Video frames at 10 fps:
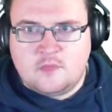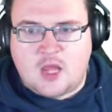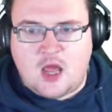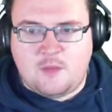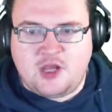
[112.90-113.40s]

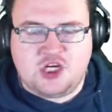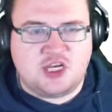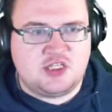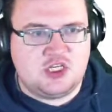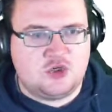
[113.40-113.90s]
How much
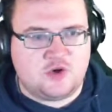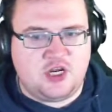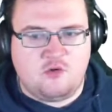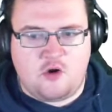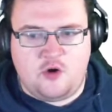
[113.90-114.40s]
has the tree
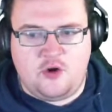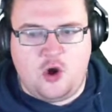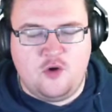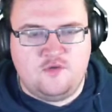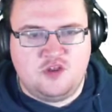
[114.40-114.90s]
grown
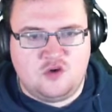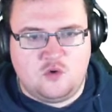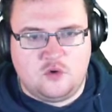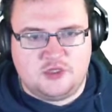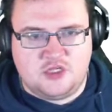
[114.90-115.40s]
over the
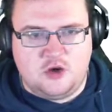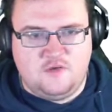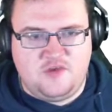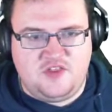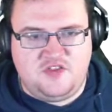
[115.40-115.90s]
course
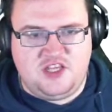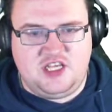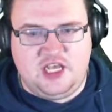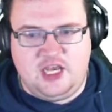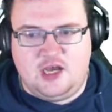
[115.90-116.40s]
of the
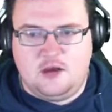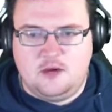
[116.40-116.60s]
year?